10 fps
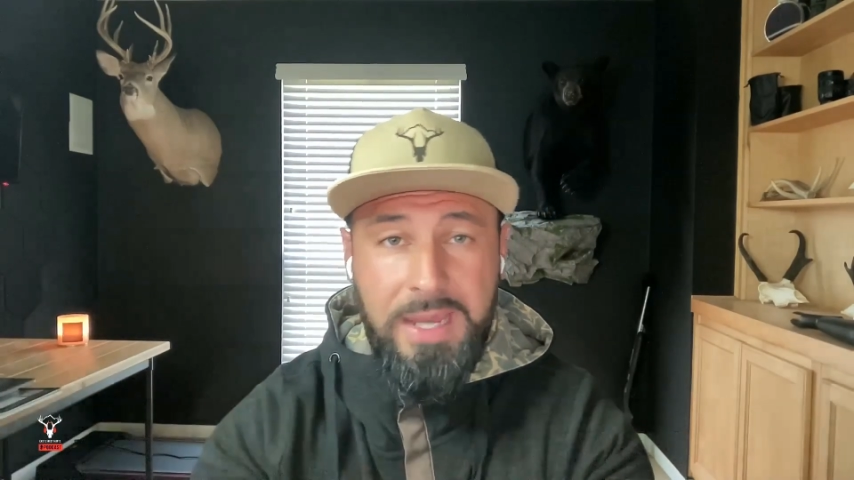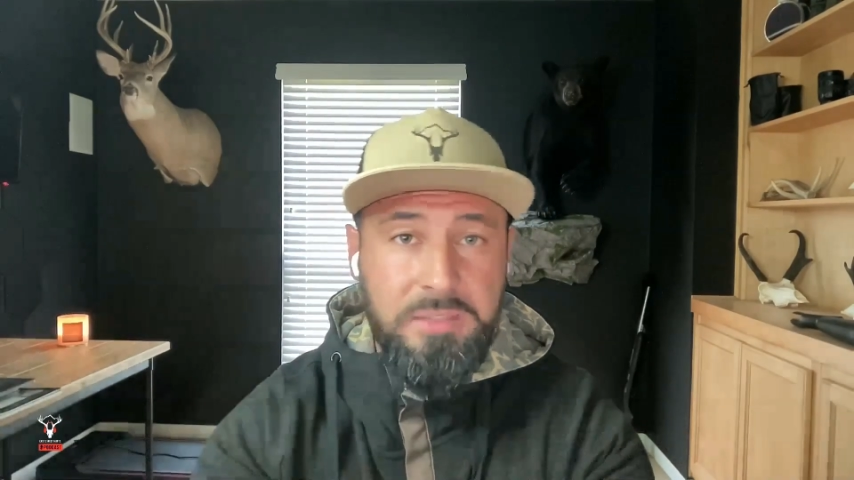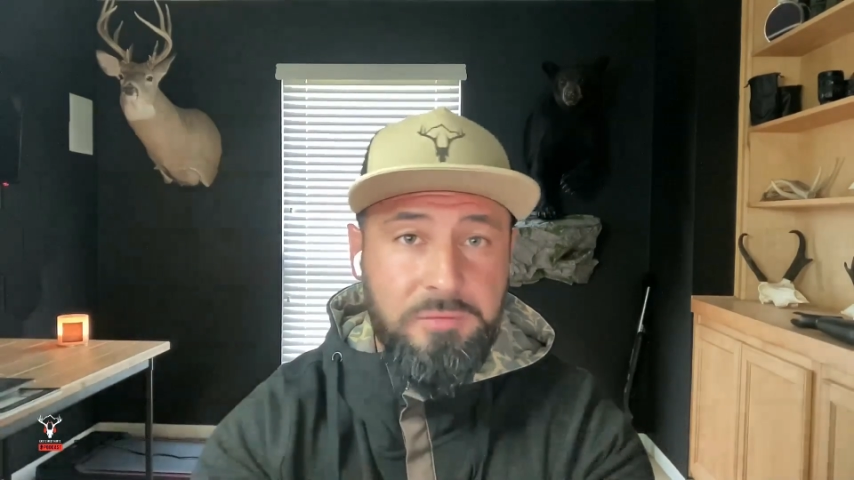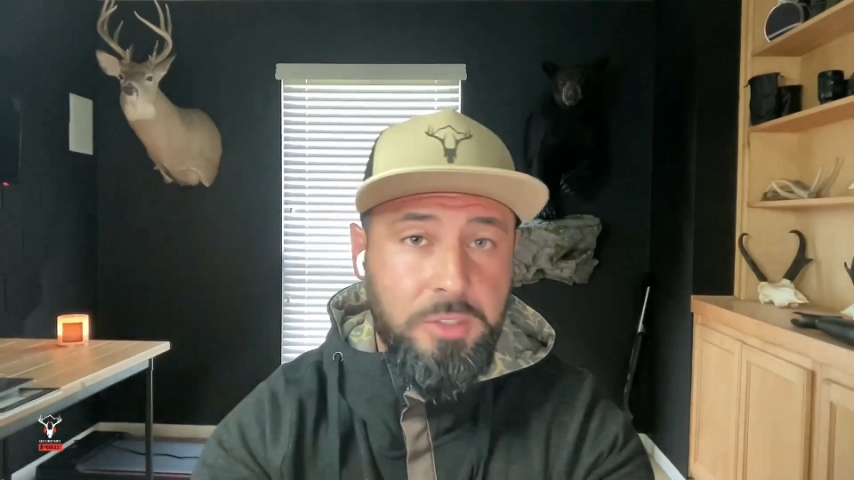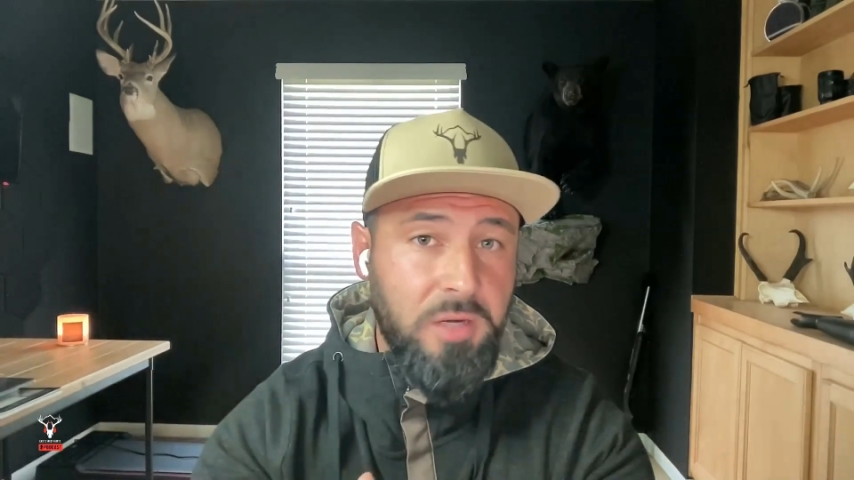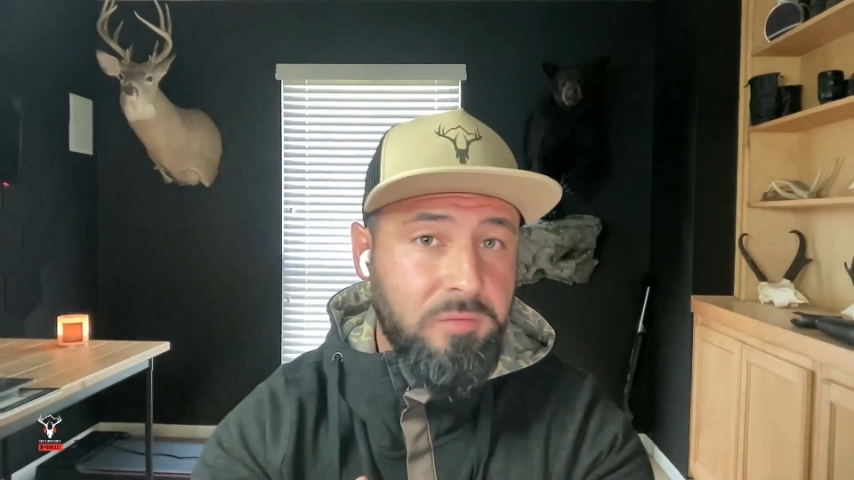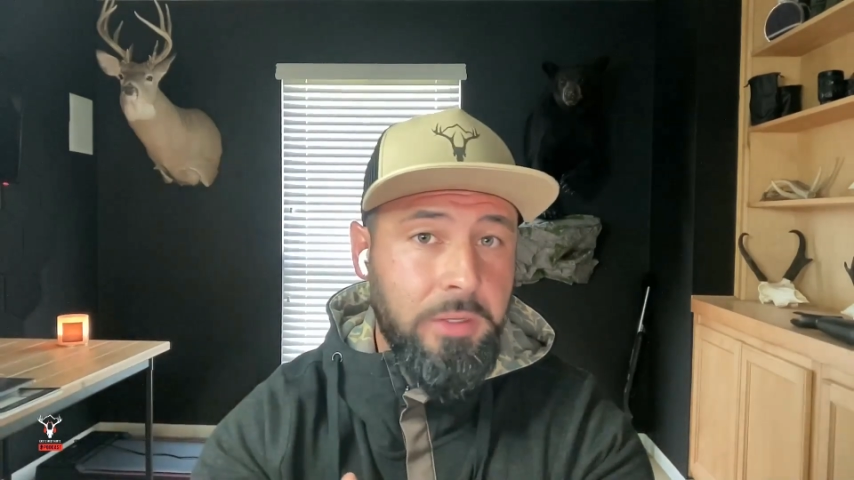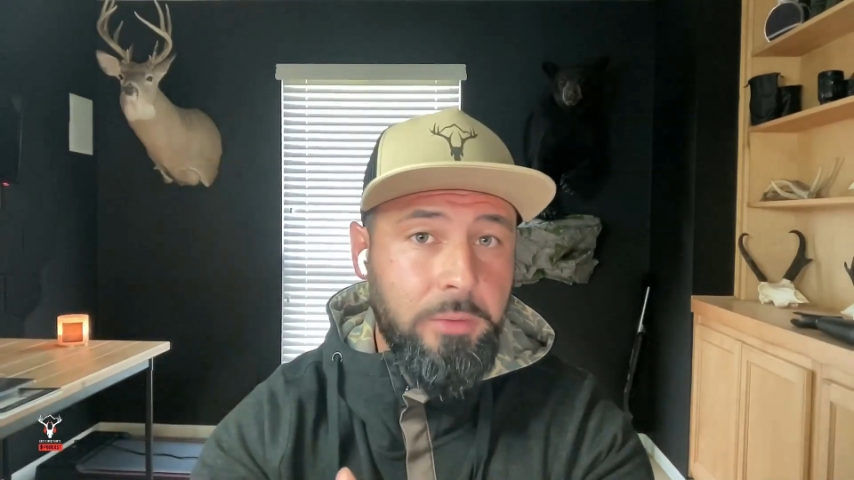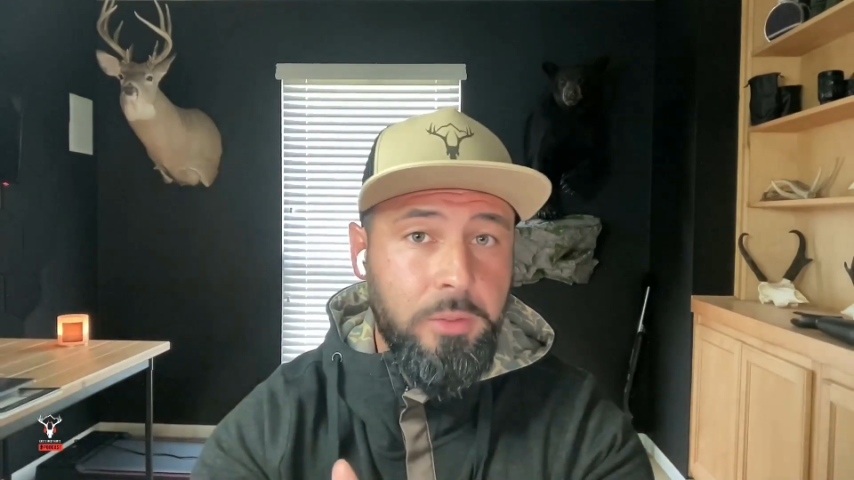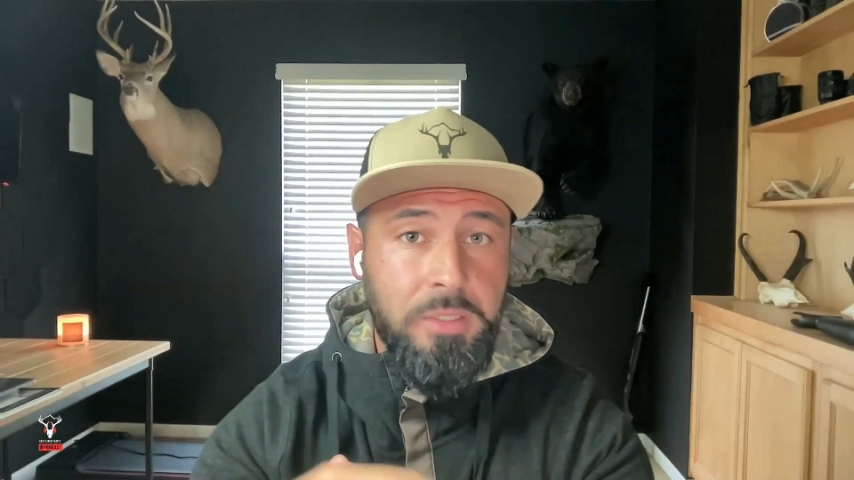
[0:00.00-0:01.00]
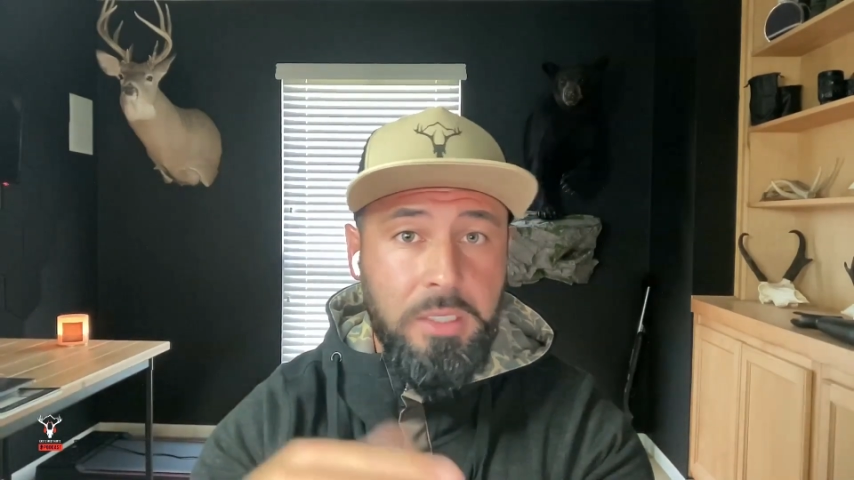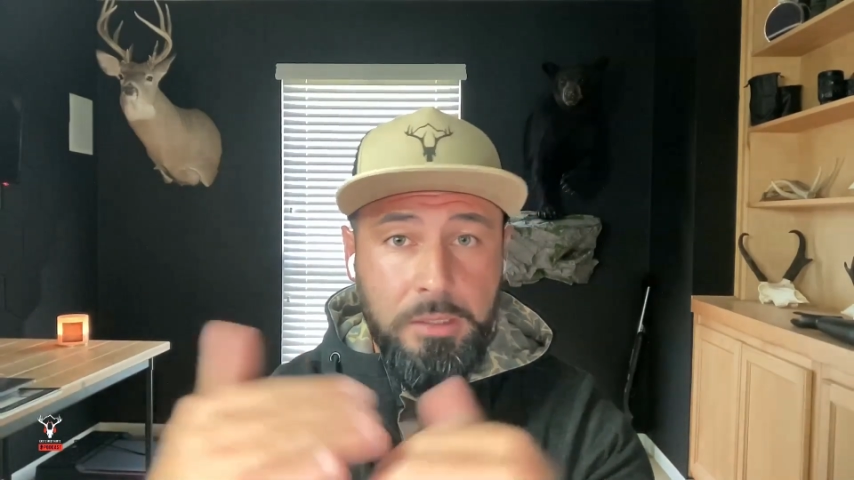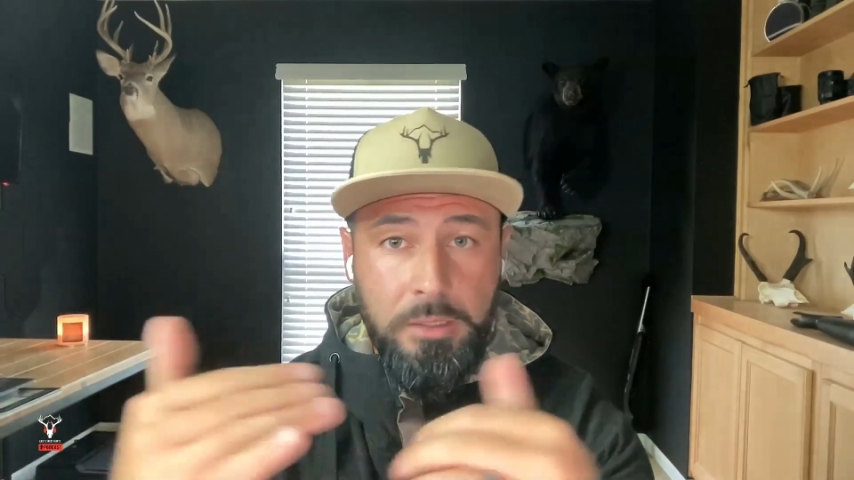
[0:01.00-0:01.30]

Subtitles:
Active recovery would be a